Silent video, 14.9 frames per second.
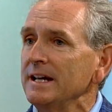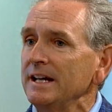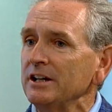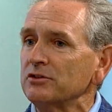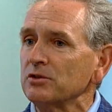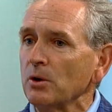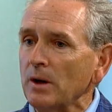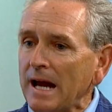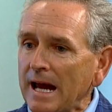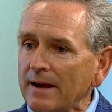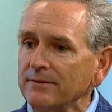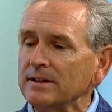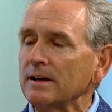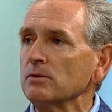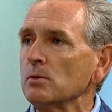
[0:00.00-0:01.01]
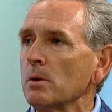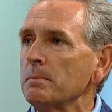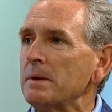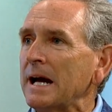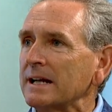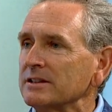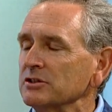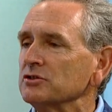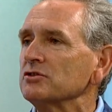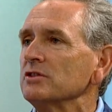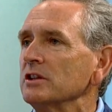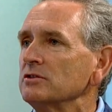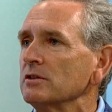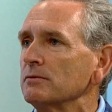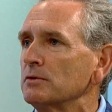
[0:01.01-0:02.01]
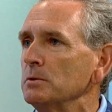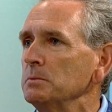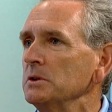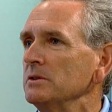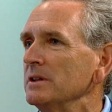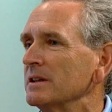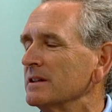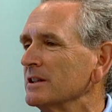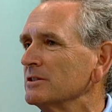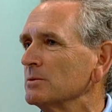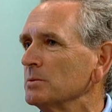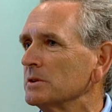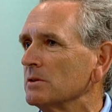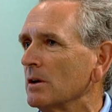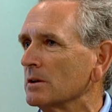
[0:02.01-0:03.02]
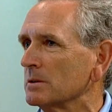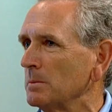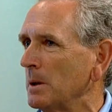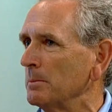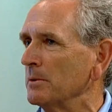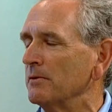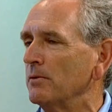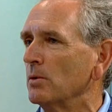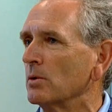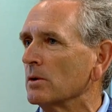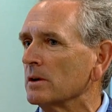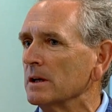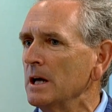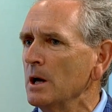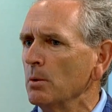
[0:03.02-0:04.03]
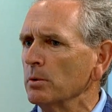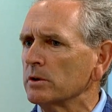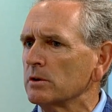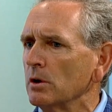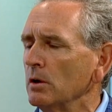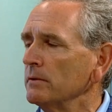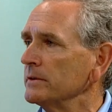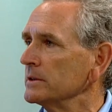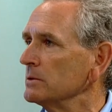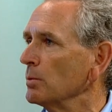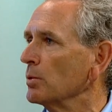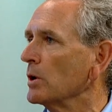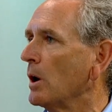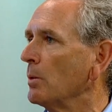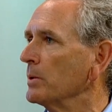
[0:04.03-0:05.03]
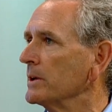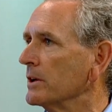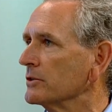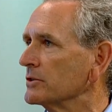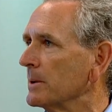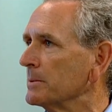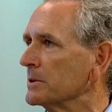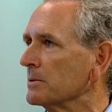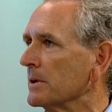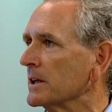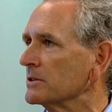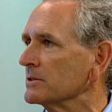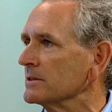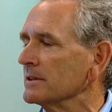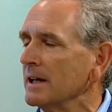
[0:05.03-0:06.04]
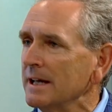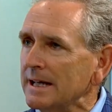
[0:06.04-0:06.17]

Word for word: And so having everyone back, this sense of community, things that we talked about before, with COVID, we all went in our separate direction.